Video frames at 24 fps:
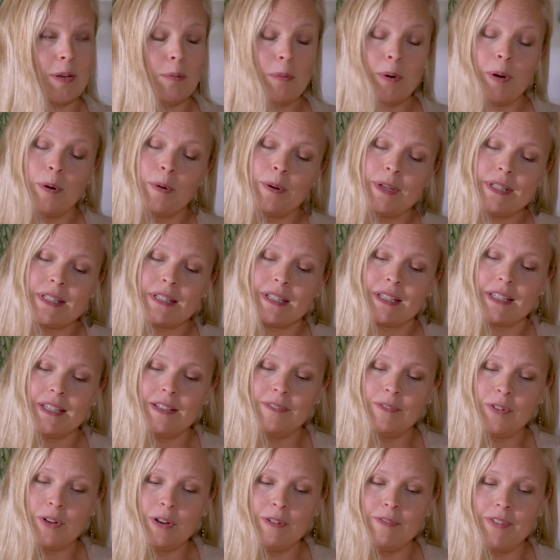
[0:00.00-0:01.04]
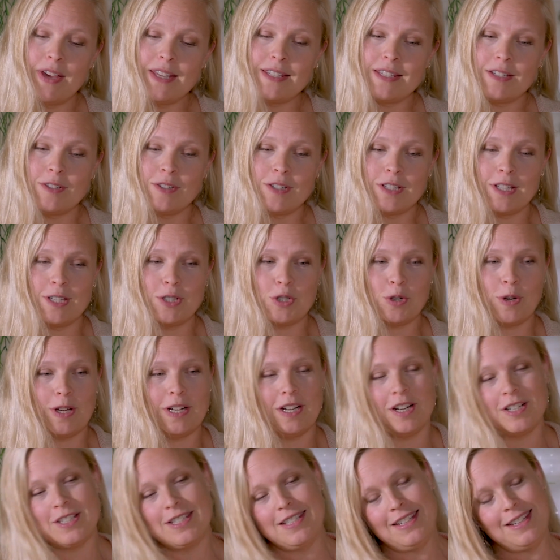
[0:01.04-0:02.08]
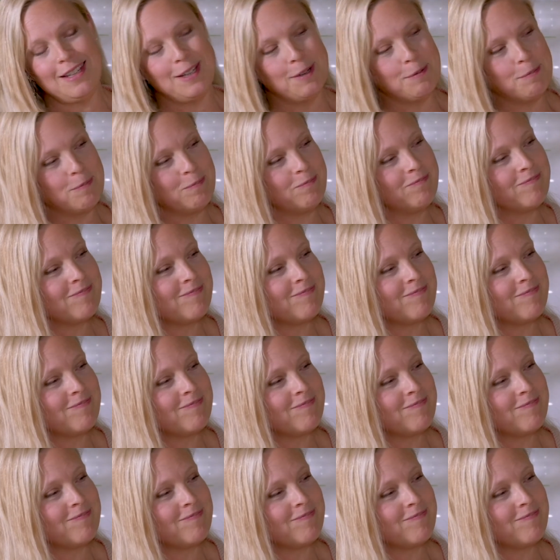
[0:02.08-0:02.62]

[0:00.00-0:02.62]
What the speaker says: We're always looking for investors to join our team.